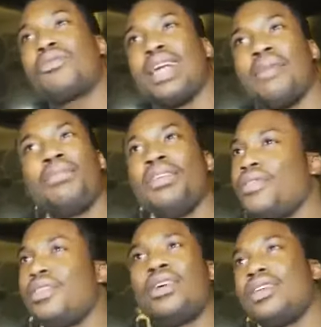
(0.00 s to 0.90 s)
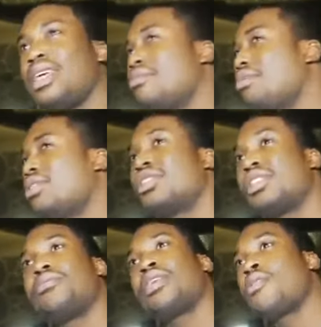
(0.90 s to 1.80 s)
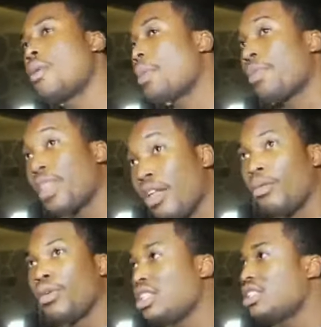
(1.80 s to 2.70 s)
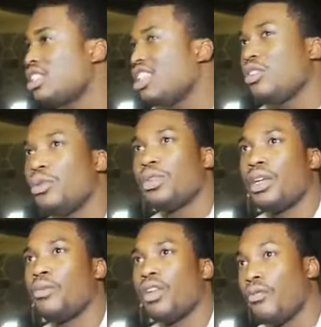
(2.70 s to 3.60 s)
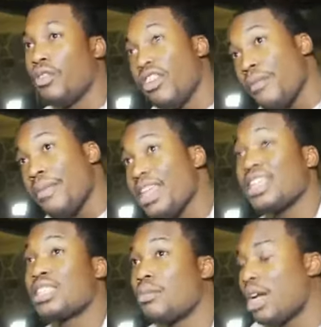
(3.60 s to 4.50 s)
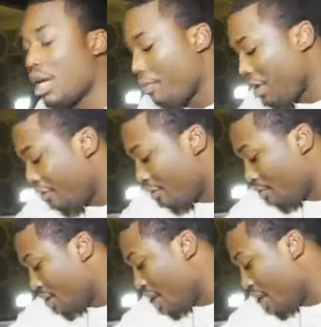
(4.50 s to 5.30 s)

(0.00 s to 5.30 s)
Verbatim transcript: no rap beef and all that bullshit. If we see you and if, if me and somebody beefing or